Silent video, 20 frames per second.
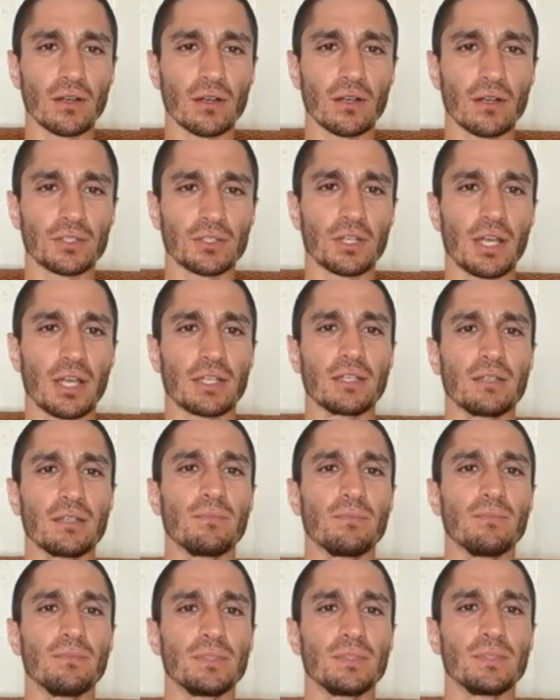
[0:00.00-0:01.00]
attracted
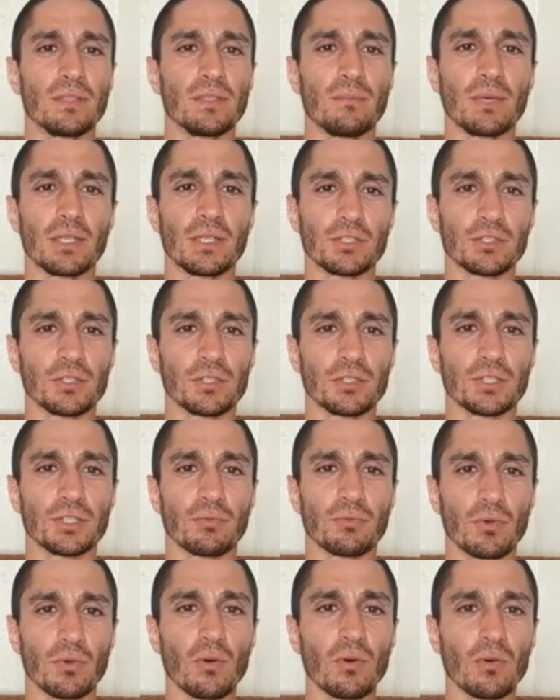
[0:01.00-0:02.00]
to the mentorship
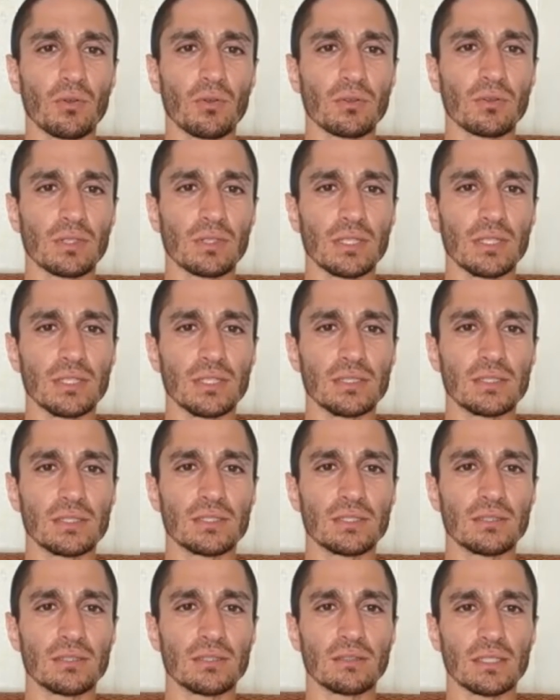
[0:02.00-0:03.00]
role
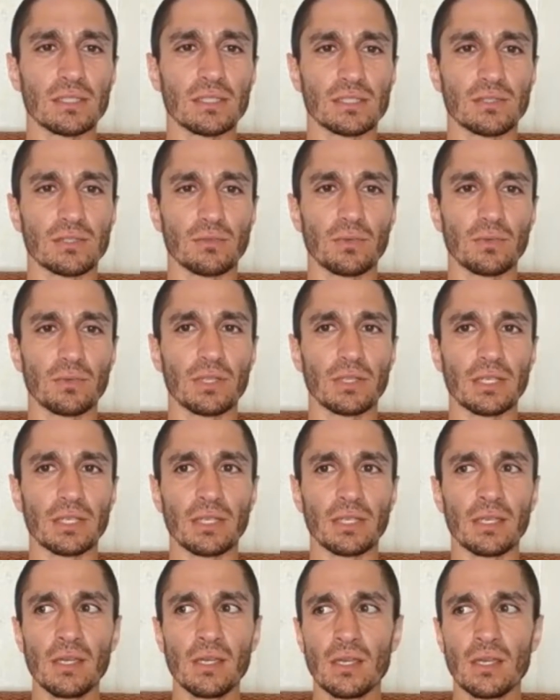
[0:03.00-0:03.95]
is to really